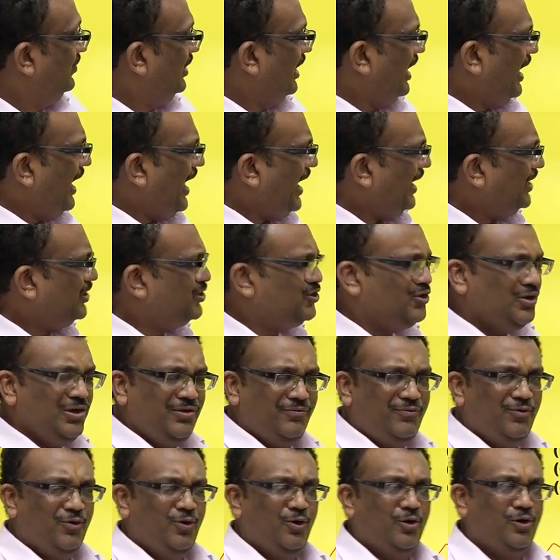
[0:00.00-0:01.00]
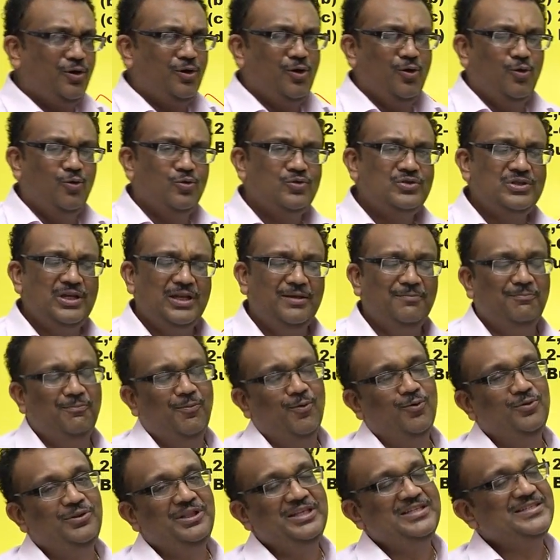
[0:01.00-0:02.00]
Actually, if you look closely,
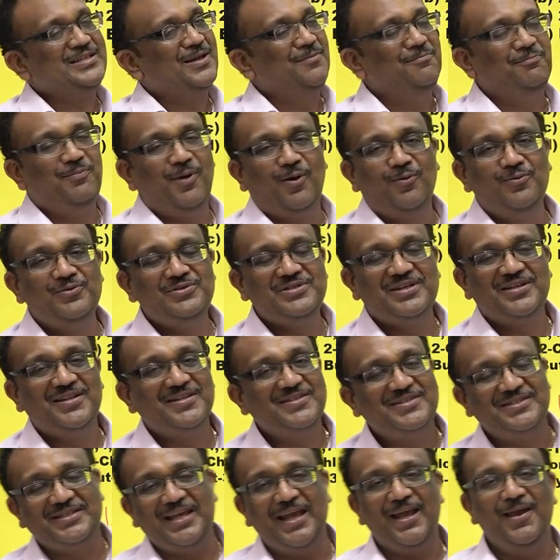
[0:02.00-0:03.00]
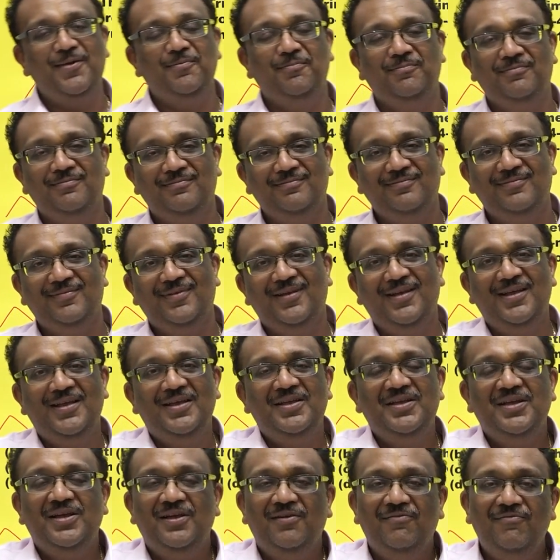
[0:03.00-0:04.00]
both these compounds are the same.
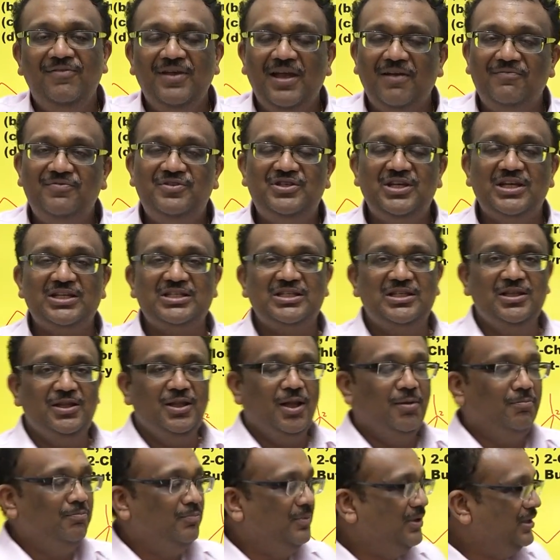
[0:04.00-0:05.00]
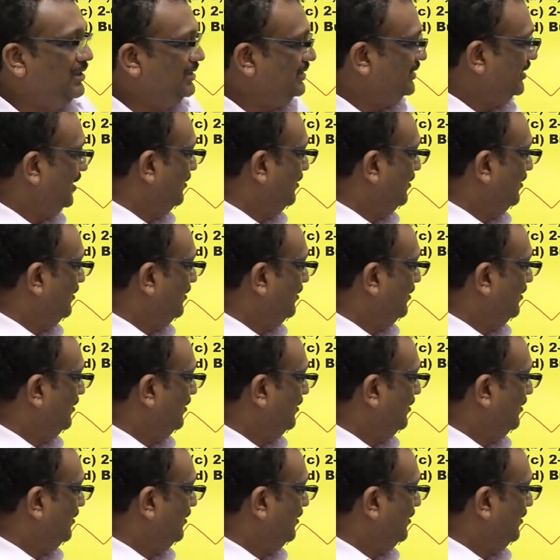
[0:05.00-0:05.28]
We have just numbered